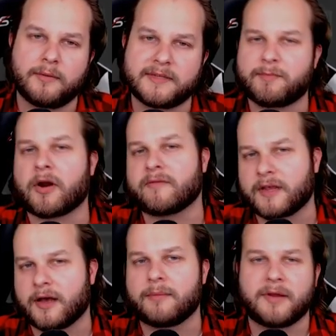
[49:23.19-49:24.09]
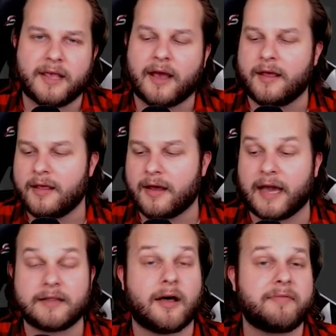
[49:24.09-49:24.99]
I mean, it's part of a gun, but yeah,
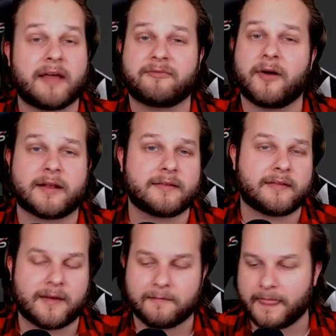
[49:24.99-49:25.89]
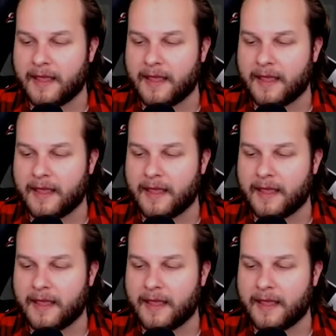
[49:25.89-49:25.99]
I love that fucking thing.